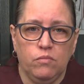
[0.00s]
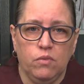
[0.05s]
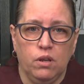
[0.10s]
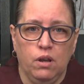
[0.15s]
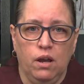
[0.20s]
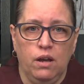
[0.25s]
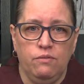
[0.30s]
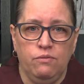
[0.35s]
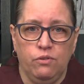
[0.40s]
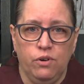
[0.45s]

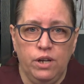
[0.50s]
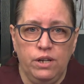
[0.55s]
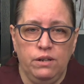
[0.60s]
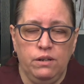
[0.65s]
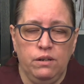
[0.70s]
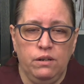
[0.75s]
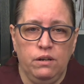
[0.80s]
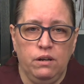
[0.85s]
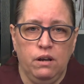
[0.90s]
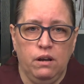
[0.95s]
I've
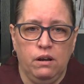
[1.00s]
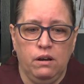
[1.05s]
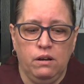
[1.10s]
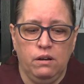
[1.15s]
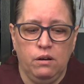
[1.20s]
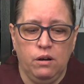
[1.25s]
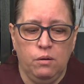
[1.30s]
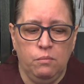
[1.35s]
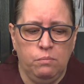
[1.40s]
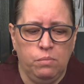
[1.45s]
written
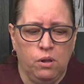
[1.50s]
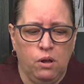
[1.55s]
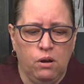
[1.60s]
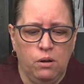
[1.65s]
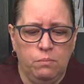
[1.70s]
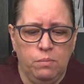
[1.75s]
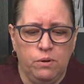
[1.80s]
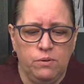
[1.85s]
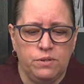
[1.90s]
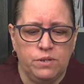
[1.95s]
a
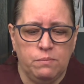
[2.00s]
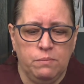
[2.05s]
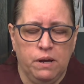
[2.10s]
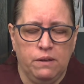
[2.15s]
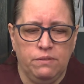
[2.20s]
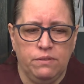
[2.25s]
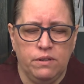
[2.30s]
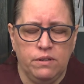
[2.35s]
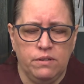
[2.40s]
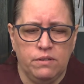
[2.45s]
blog post
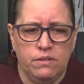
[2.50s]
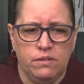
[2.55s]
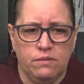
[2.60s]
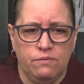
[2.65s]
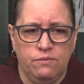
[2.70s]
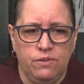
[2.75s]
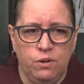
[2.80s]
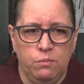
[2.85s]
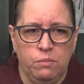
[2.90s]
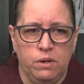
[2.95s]
about this a
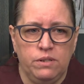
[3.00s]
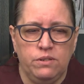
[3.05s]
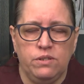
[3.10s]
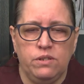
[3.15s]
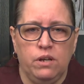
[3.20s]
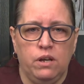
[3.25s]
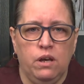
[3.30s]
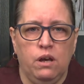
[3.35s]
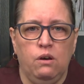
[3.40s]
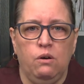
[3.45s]
few months
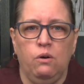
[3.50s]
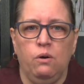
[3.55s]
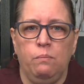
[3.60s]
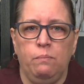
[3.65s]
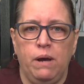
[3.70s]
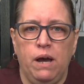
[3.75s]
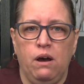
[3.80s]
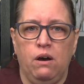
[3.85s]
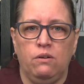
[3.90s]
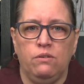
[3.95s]
ago
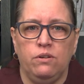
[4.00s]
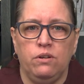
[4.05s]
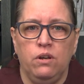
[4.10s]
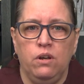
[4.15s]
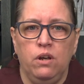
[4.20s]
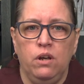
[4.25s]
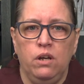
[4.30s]
about,